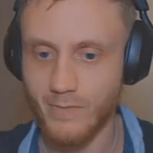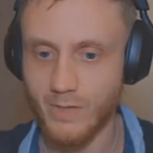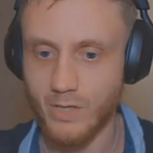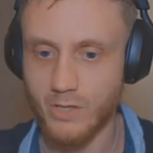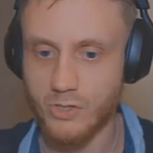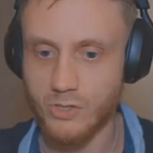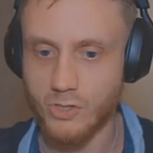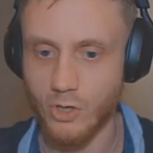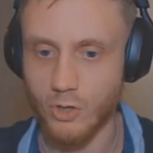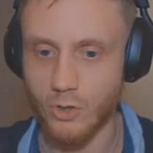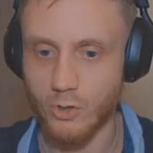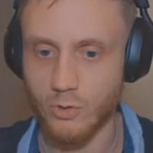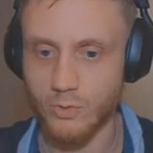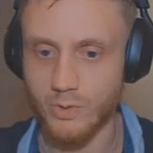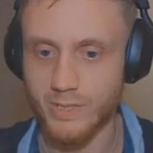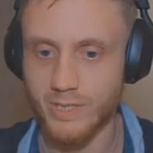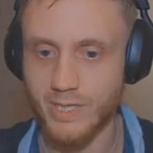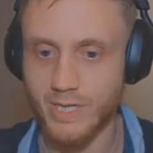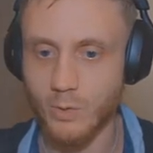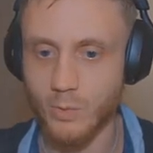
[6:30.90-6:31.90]
So
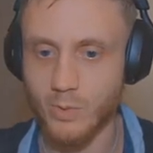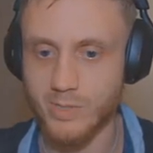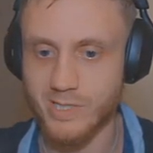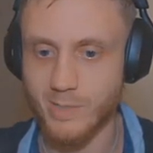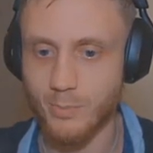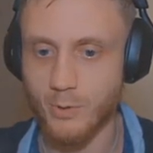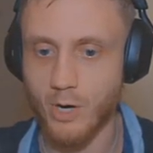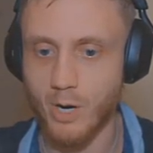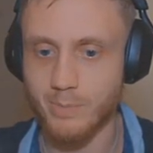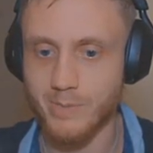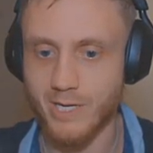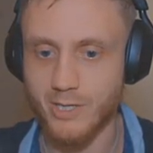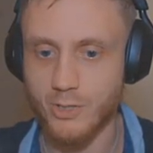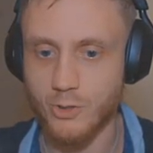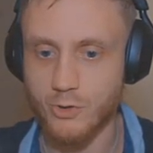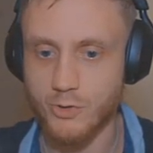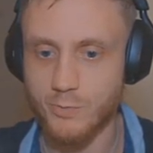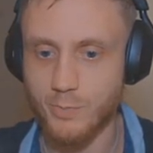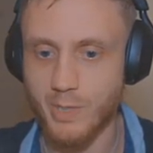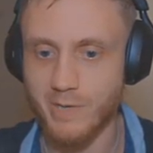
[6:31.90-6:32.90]
here was a prompt I
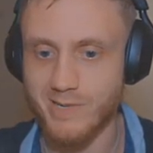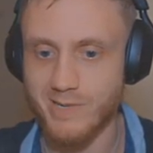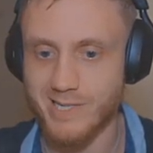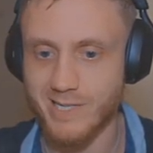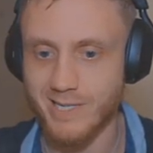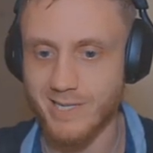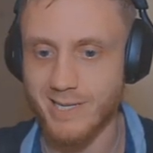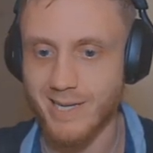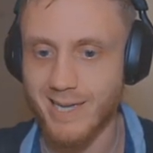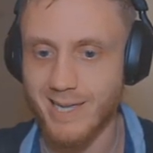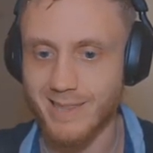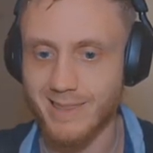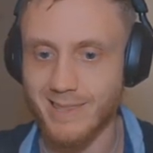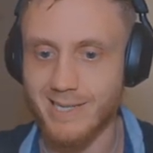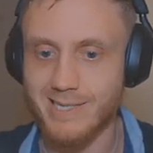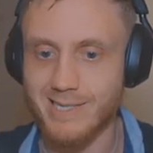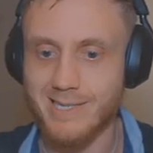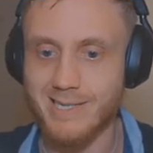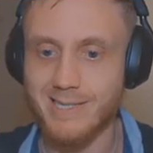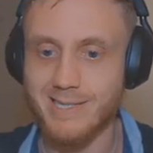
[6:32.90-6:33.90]
used previously.
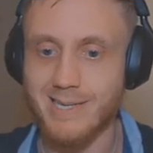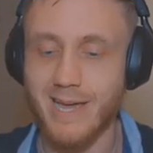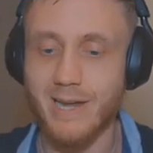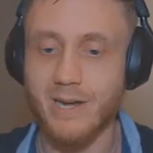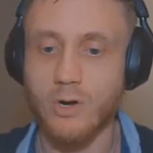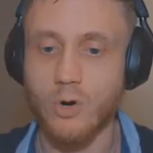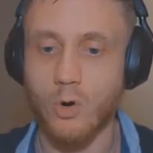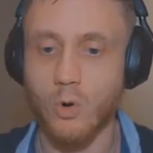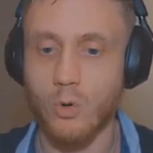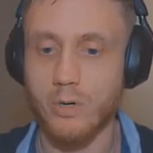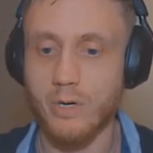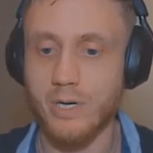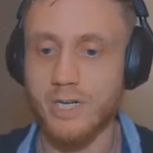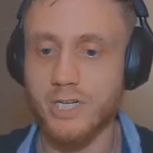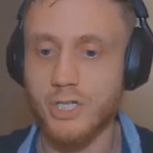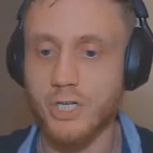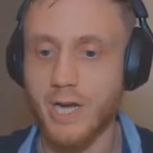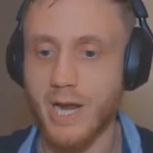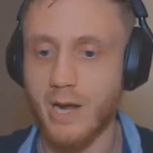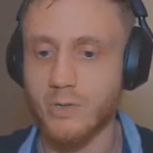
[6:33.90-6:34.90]
List 10
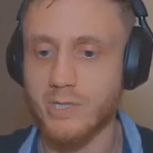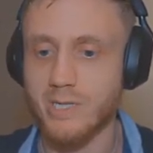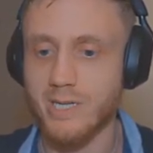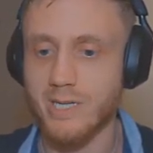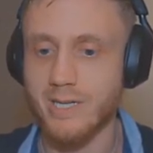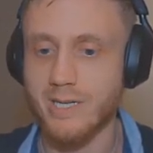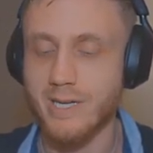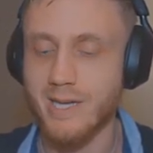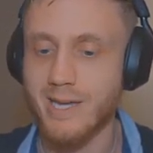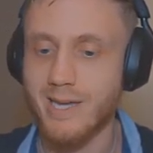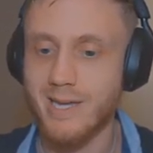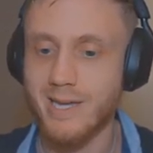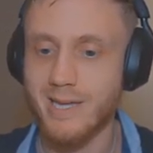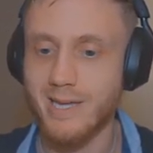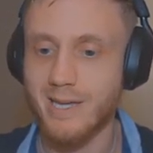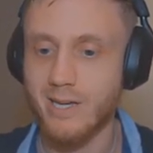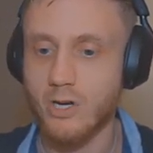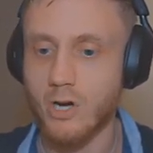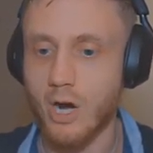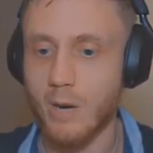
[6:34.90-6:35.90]
Orange County,
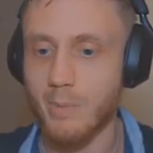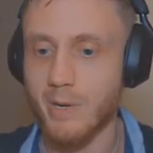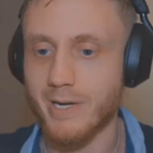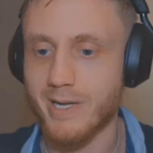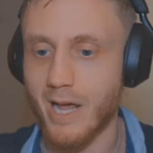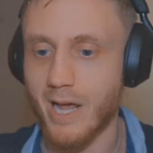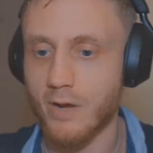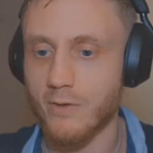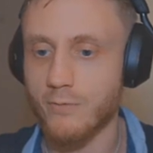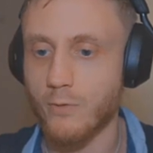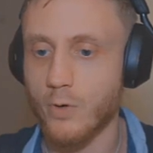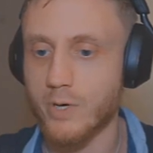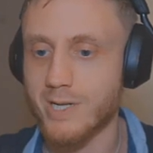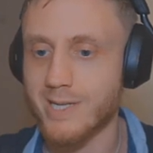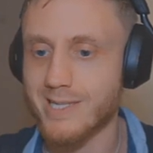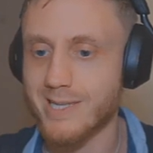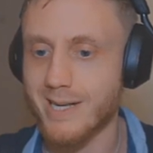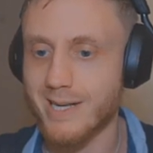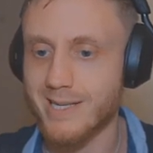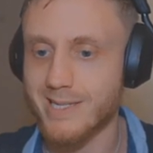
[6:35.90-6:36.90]
California
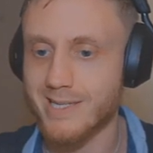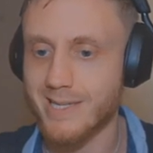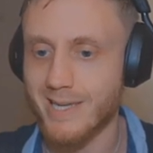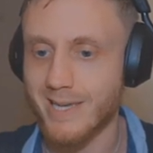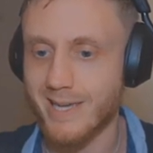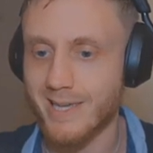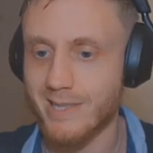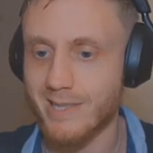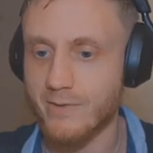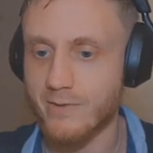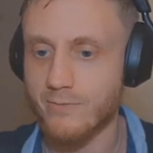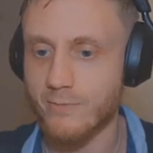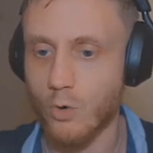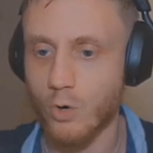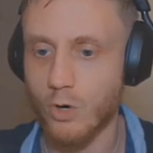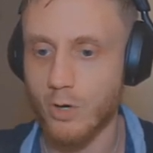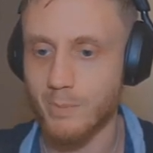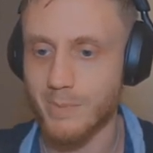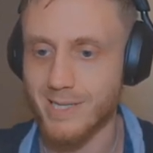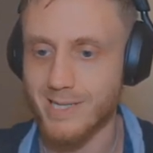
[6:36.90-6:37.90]
cities in the
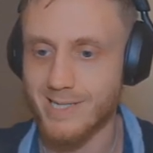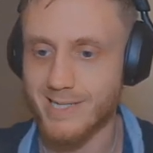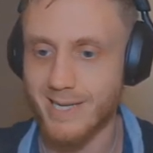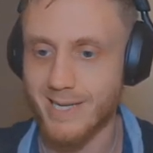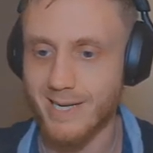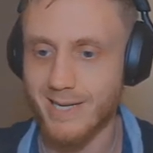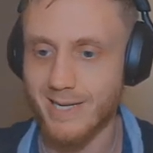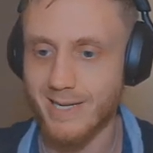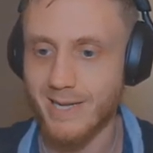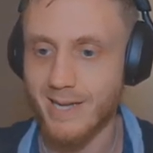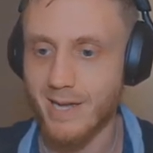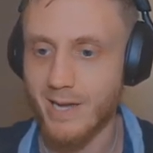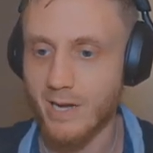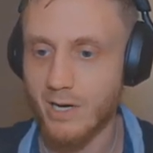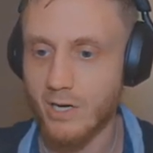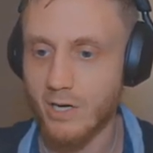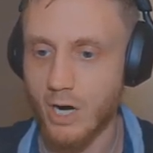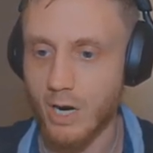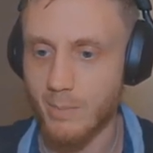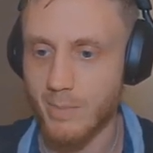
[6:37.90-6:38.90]
form city,
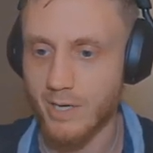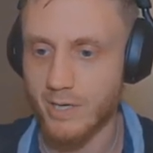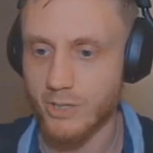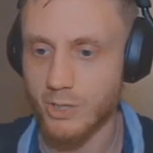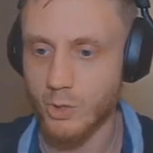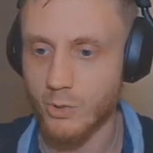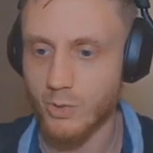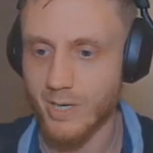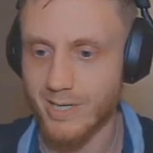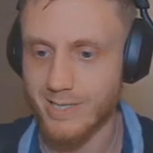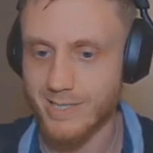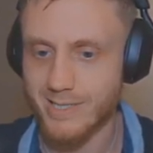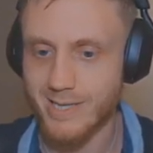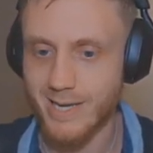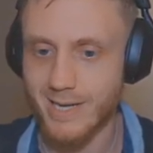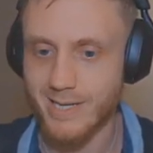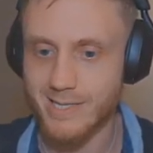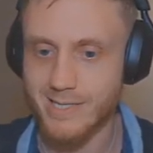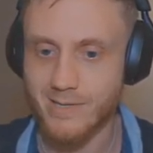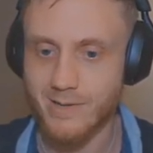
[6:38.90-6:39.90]
United
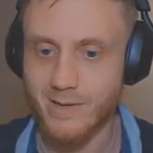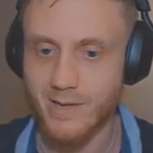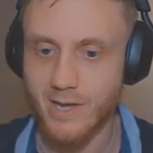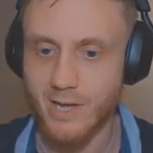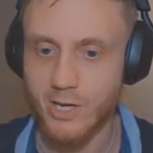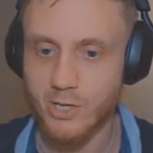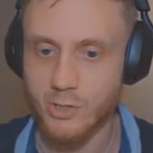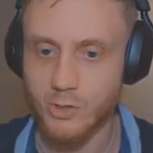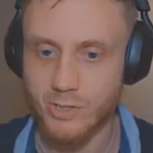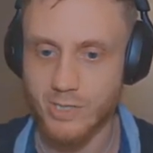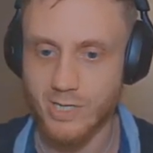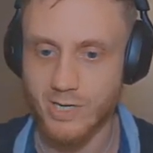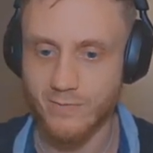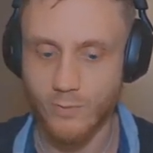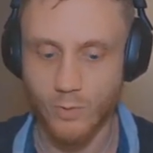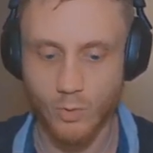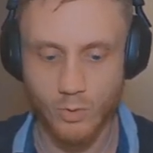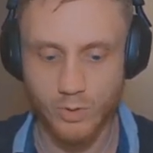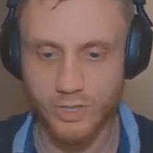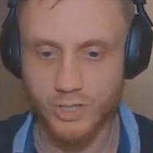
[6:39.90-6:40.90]
States. So instead of
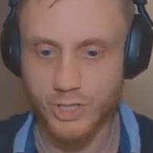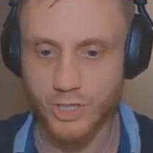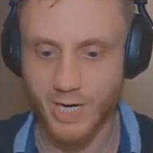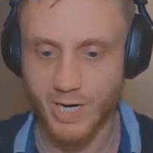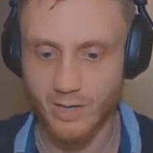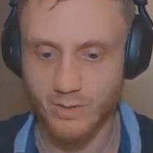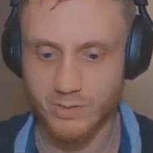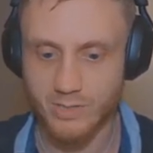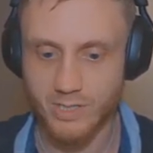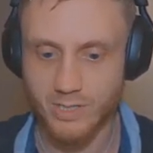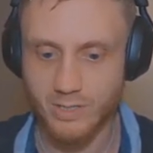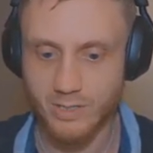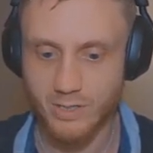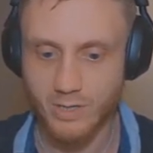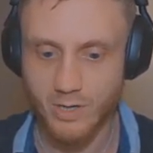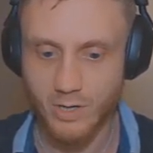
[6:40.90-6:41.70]
Orange County,